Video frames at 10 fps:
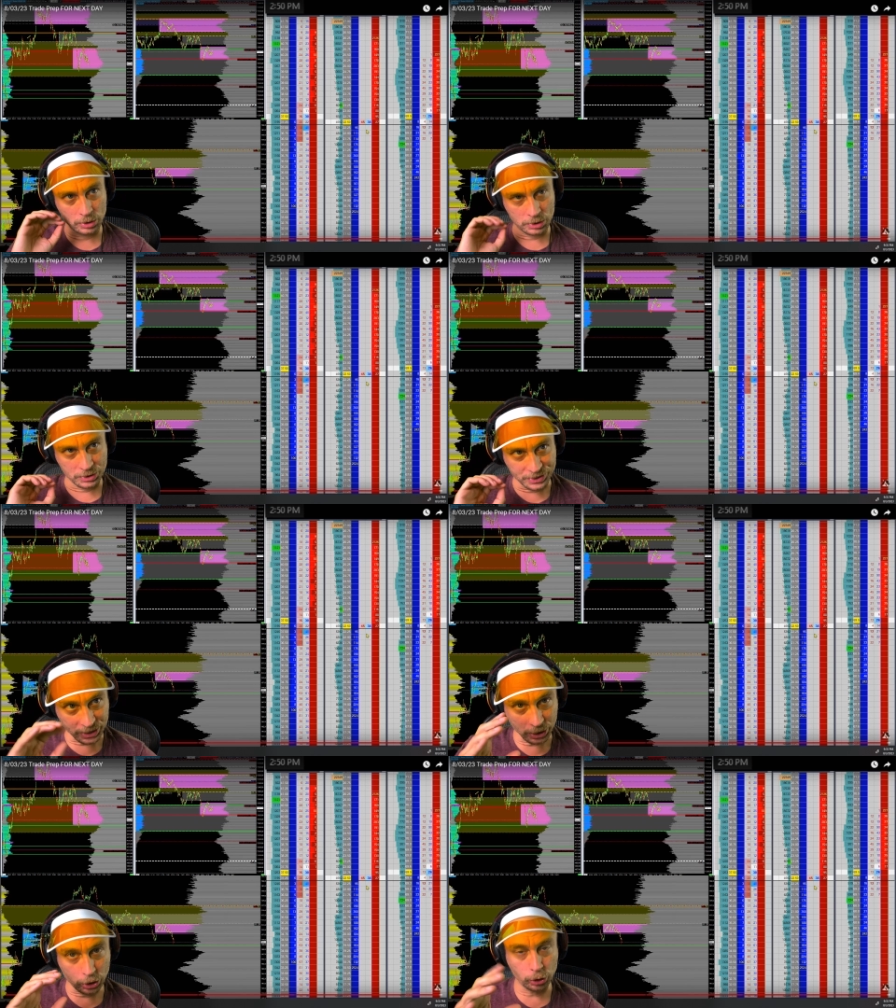to
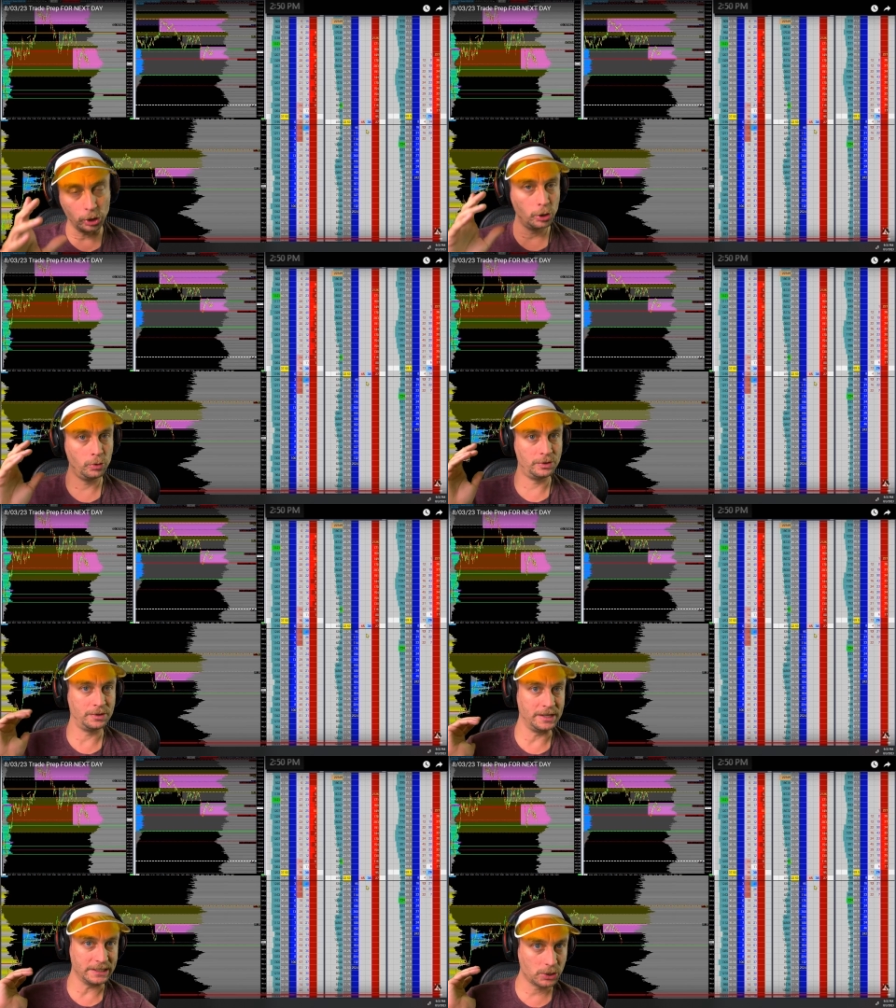conclude
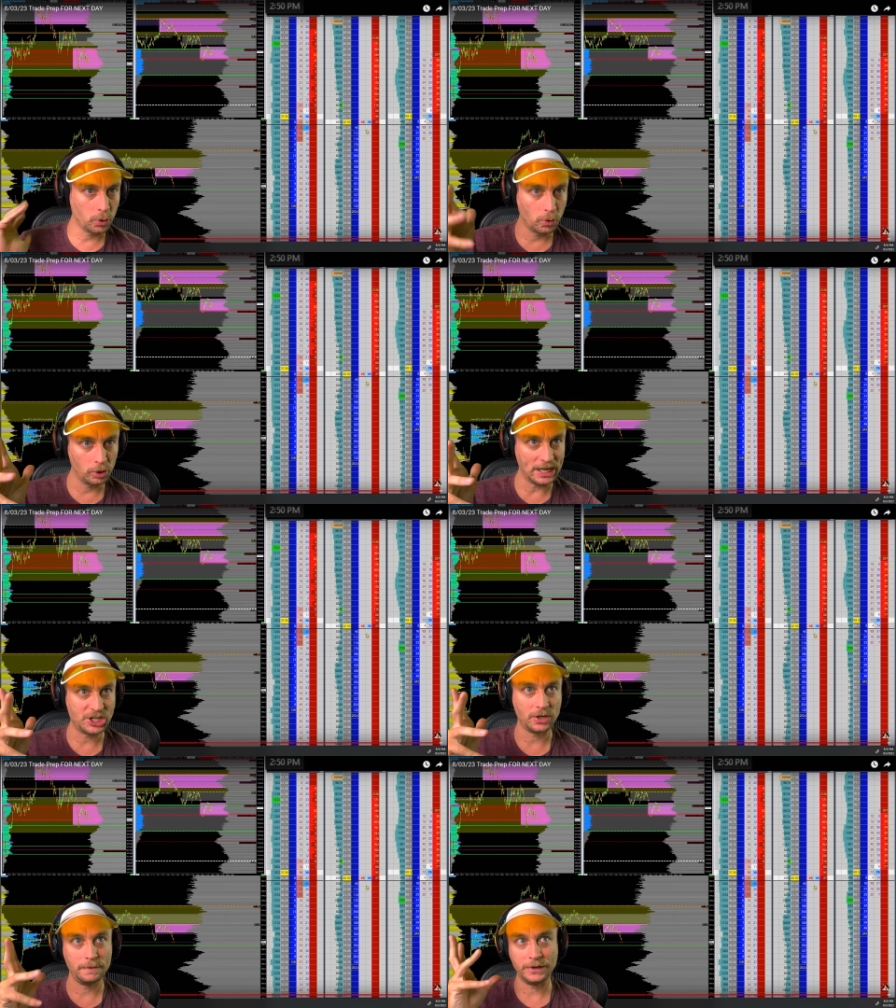this
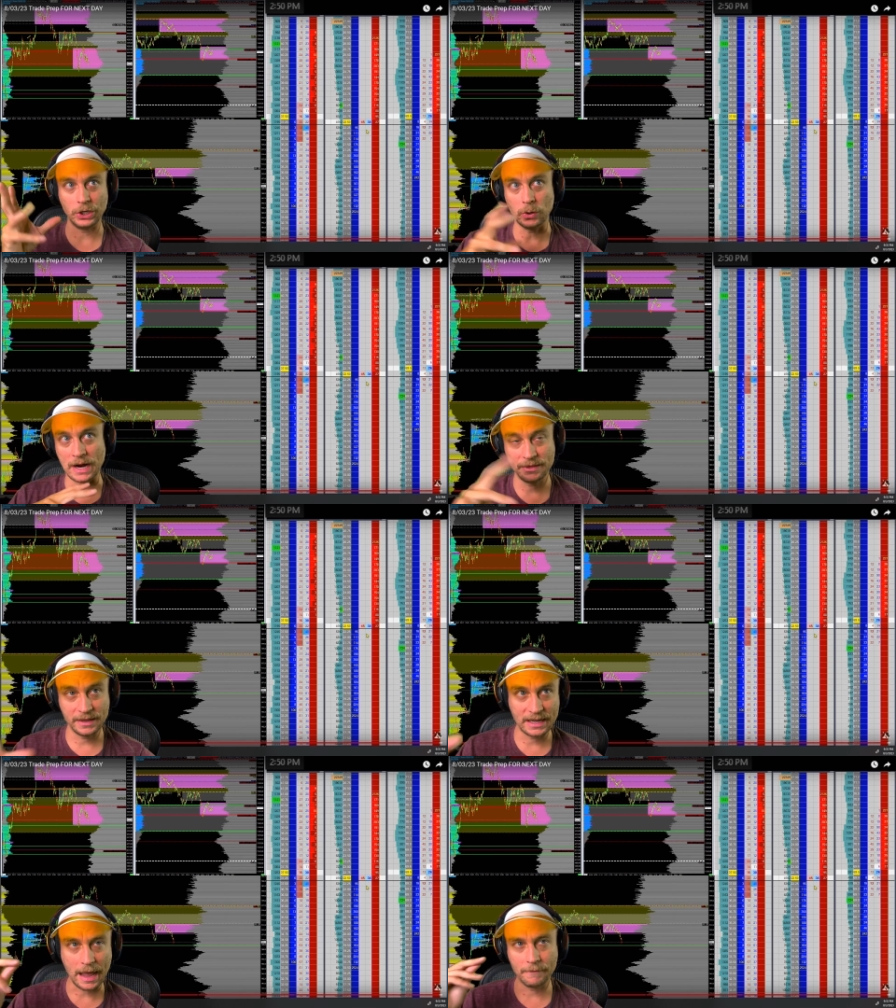correlation video, I think having